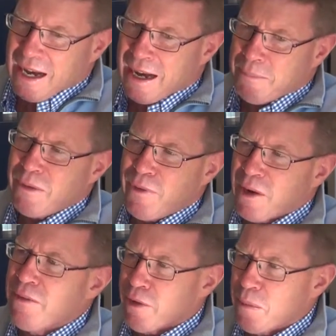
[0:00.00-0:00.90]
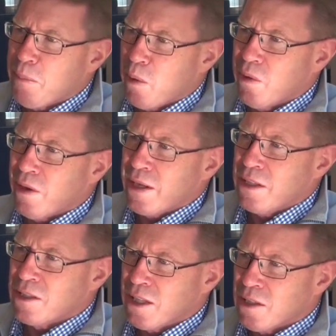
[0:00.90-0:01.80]
But very, very importantly,
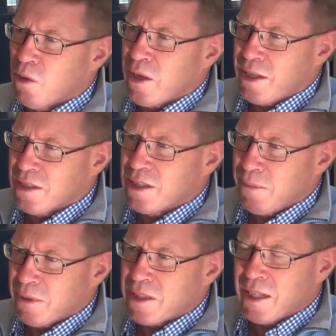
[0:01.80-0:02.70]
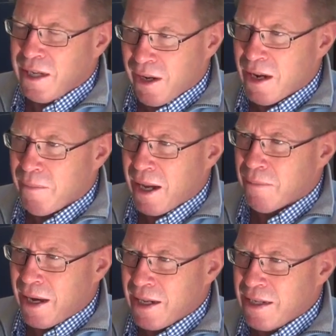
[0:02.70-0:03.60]
he's looking to tip a significant amount
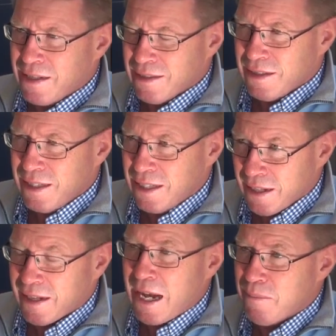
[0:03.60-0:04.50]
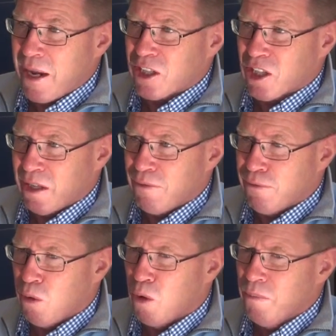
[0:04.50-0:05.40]
of money into the game nationally
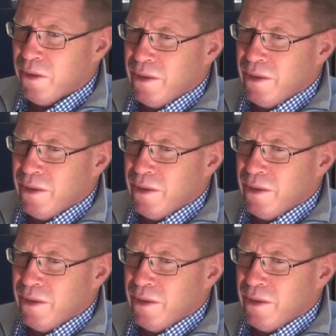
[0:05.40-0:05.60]
for